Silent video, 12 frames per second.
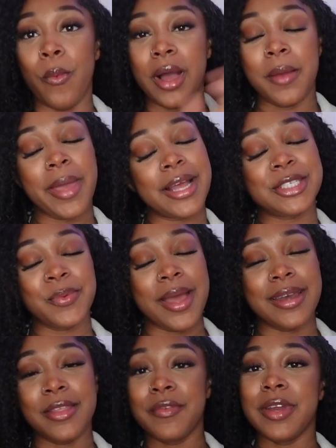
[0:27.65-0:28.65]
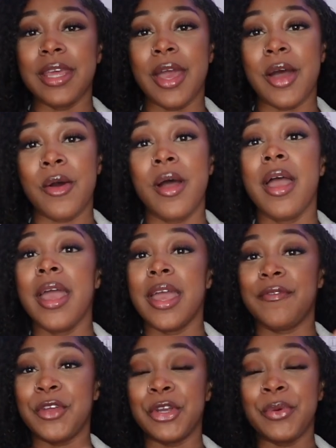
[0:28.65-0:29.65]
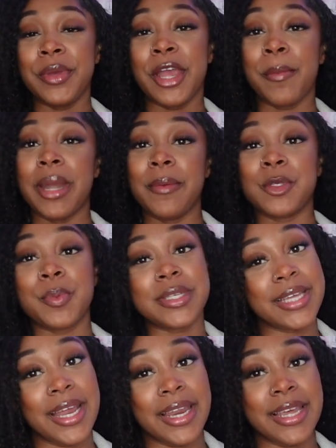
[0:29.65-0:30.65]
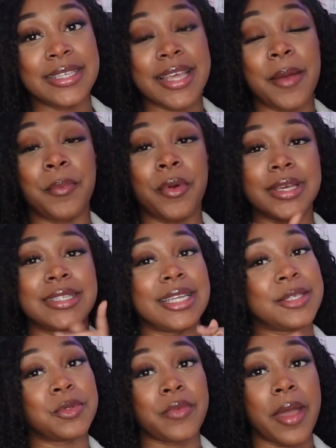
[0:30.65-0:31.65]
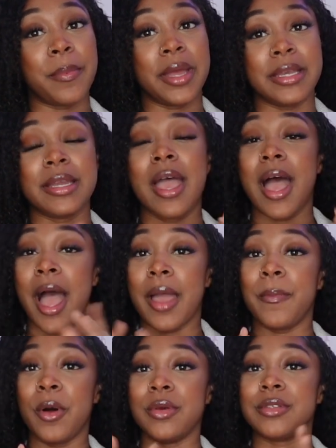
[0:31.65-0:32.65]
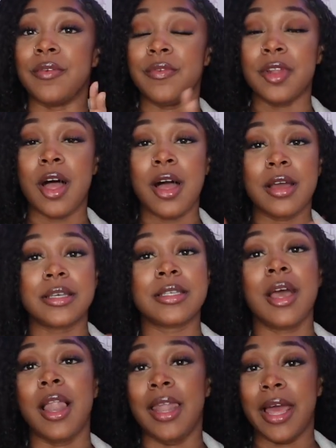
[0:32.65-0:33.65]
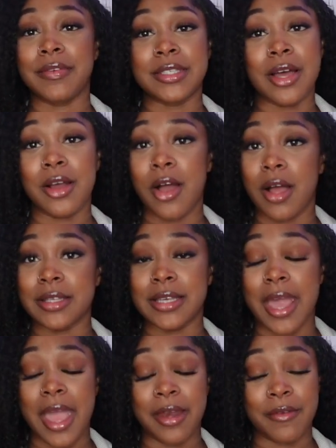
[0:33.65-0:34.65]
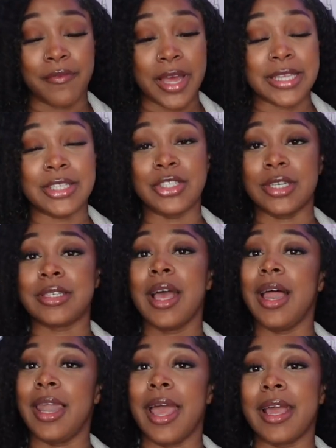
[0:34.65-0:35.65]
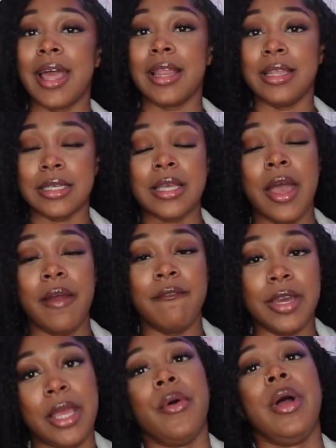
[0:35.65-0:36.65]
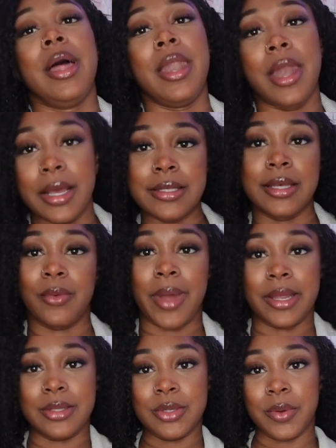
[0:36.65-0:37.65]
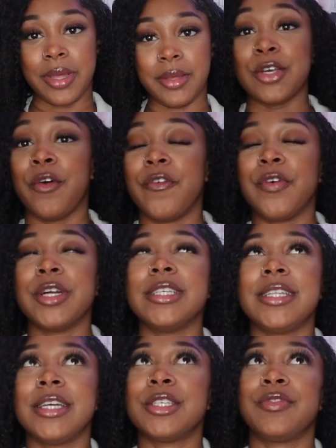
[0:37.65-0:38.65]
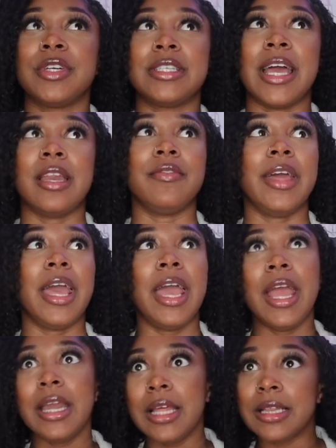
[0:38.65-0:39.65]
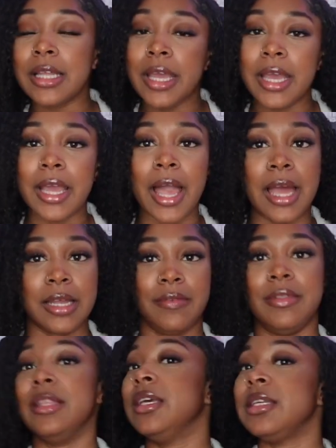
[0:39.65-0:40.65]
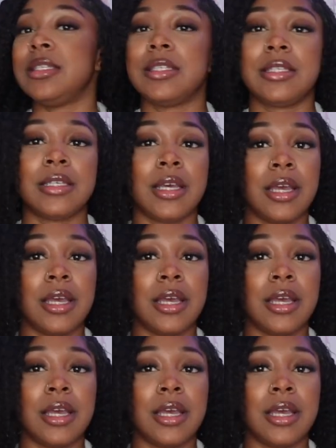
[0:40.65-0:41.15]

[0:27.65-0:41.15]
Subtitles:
Welcome back to another video. If you're new here, my name is Mercedes, and press that subscribe button. I post vlogs, lifestyle content, and advice just like this video. Let's get right into it. So first things first, out of anything out of this